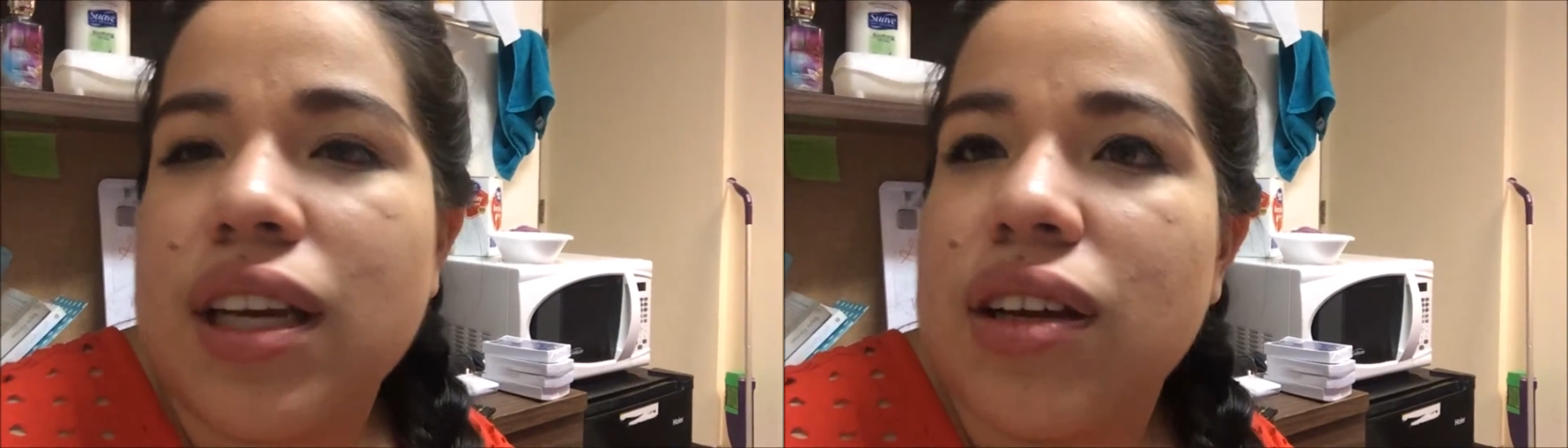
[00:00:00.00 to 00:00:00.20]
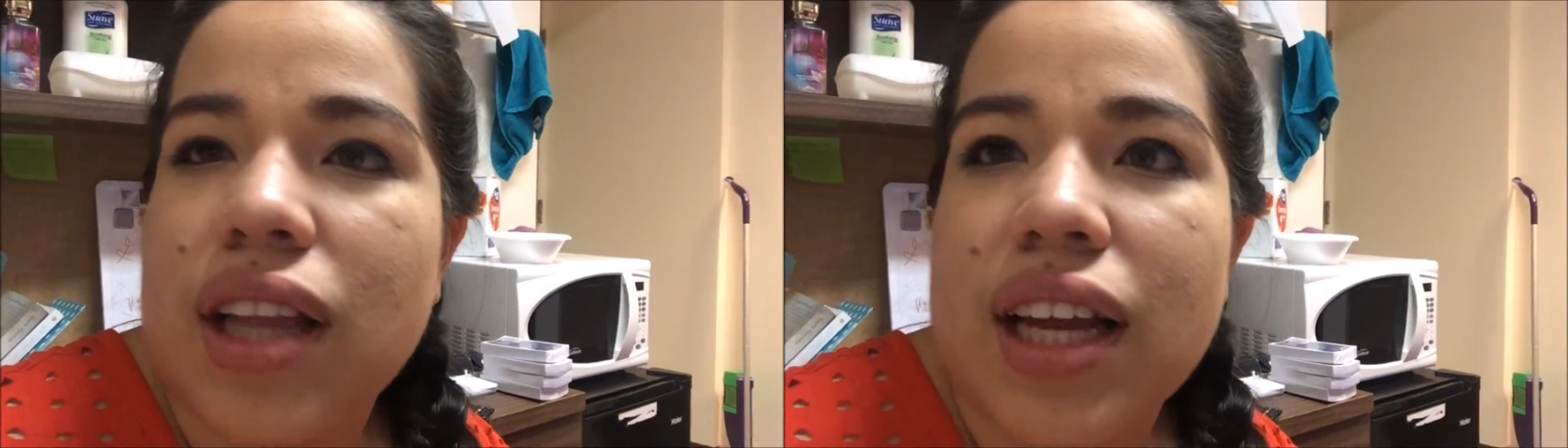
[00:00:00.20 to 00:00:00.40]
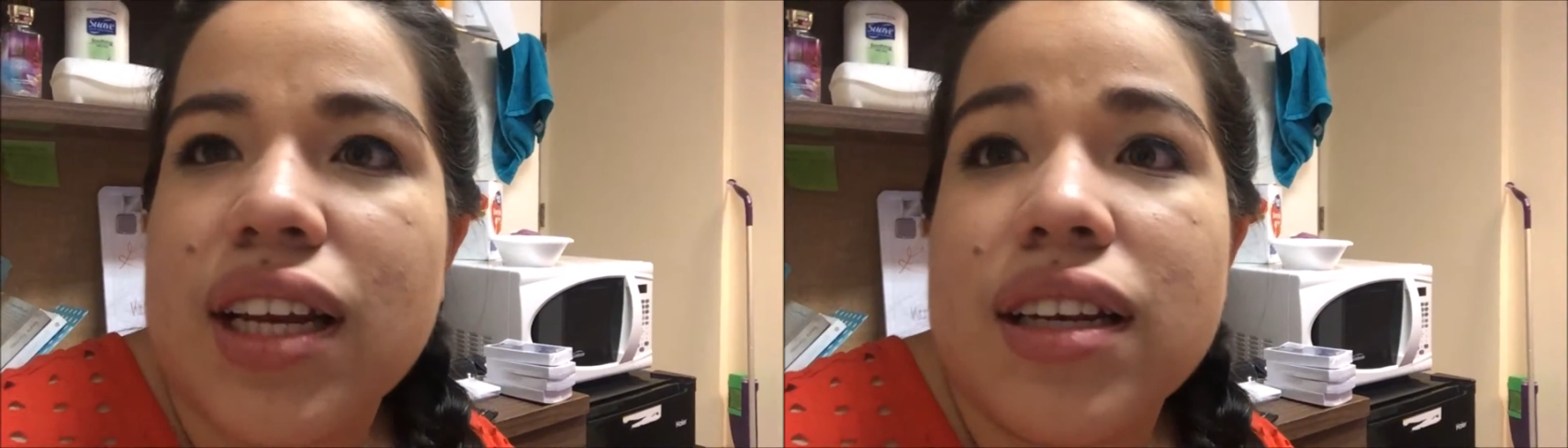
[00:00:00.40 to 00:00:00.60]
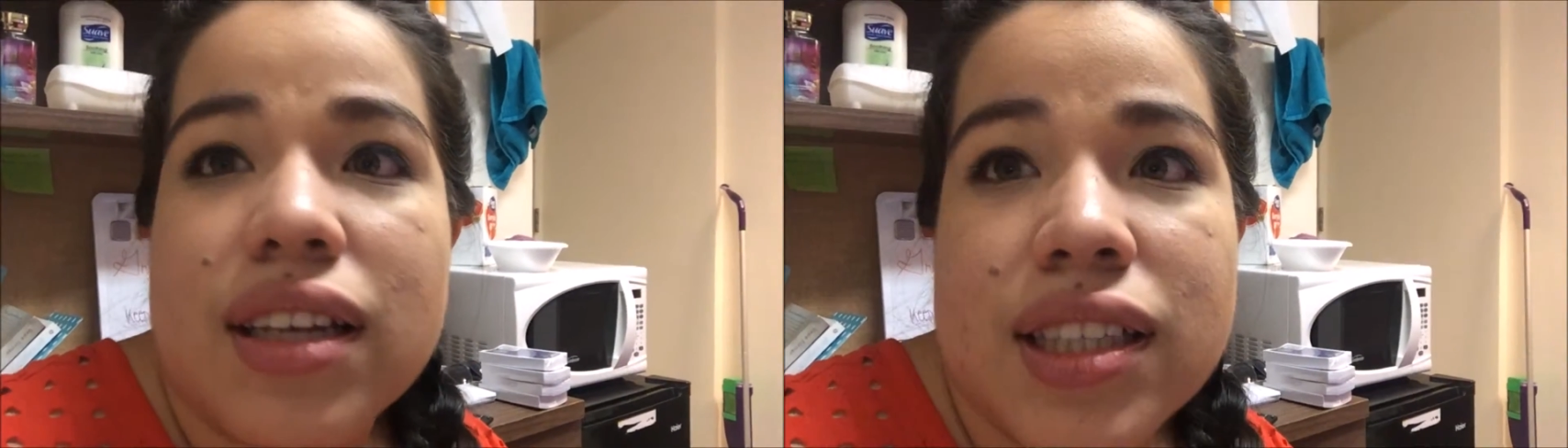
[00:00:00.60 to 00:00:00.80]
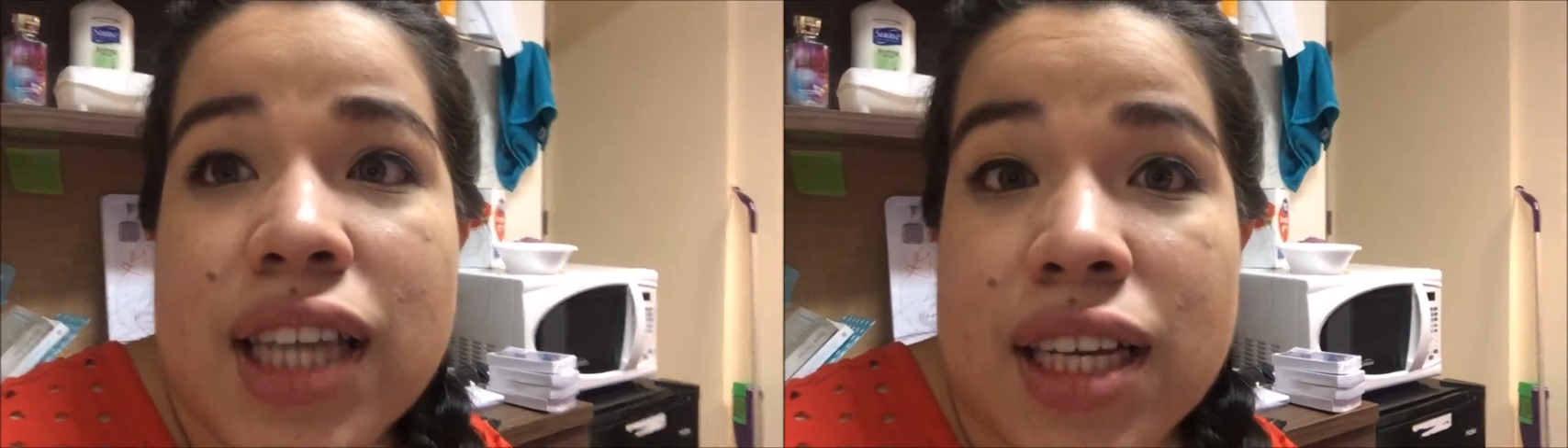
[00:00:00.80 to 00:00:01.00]
Caroline
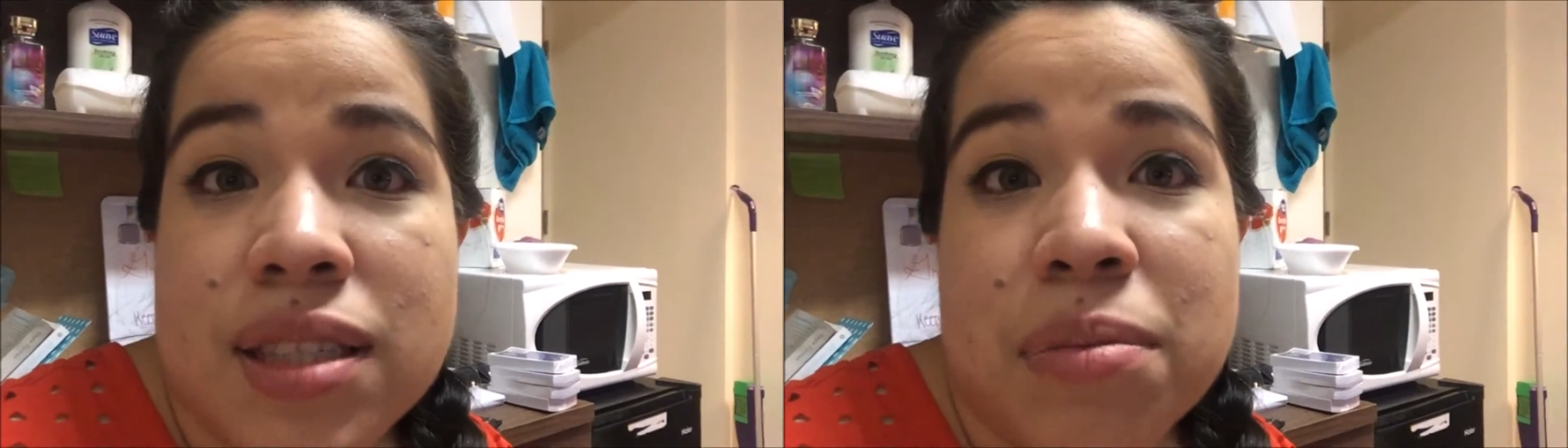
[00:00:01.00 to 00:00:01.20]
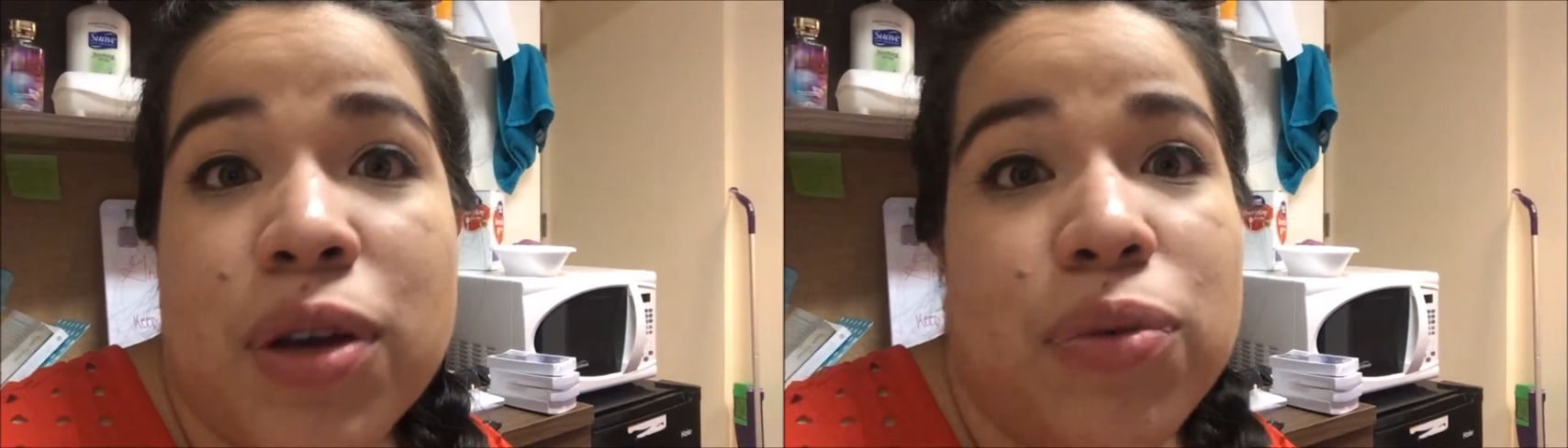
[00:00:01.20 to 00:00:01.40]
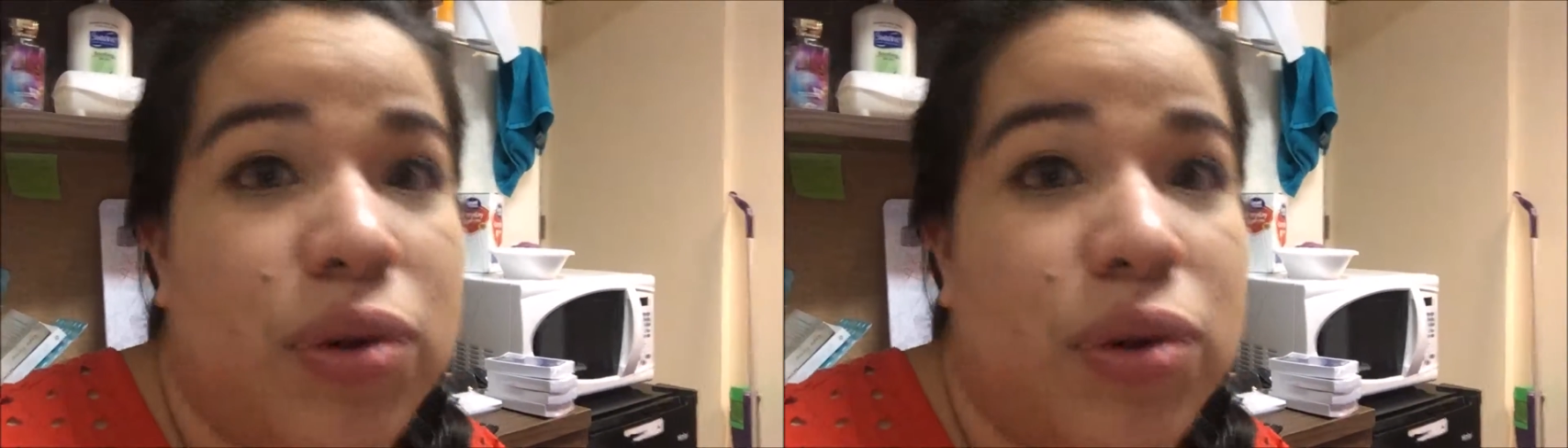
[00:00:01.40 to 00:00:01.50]
had done texting me,